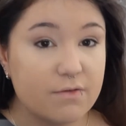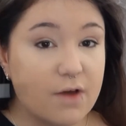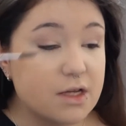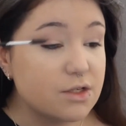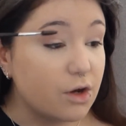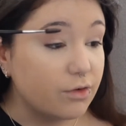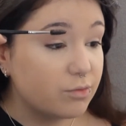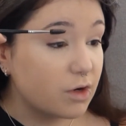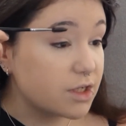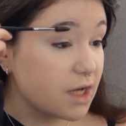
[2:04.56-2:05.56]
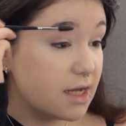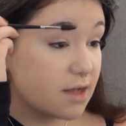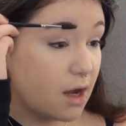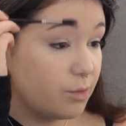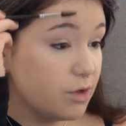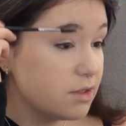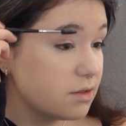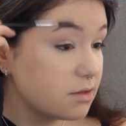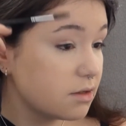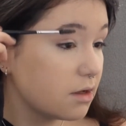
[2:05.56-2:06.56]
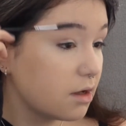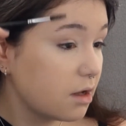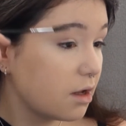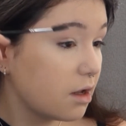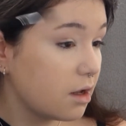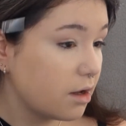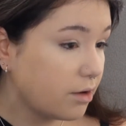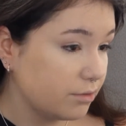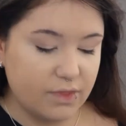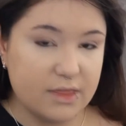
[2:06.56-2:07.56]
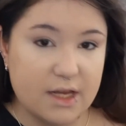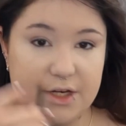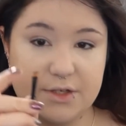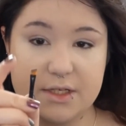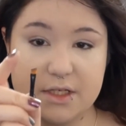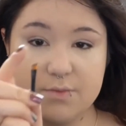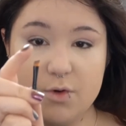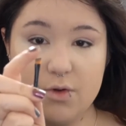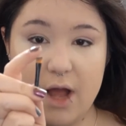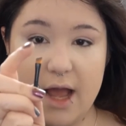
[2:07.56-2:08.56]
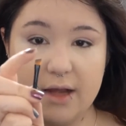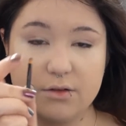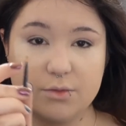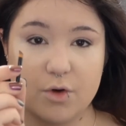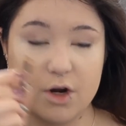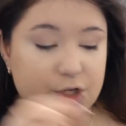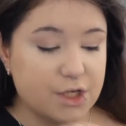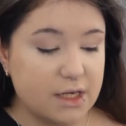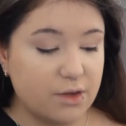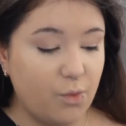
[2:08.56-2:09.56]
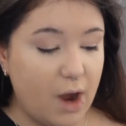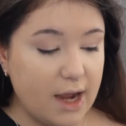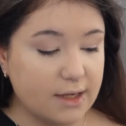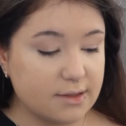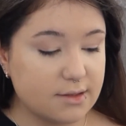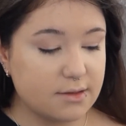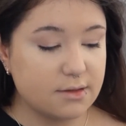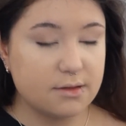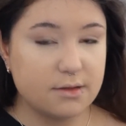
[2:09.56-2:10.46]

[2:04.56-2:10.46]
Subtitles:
First off, brush the hairs upwards, and then use this small angled brush in the wax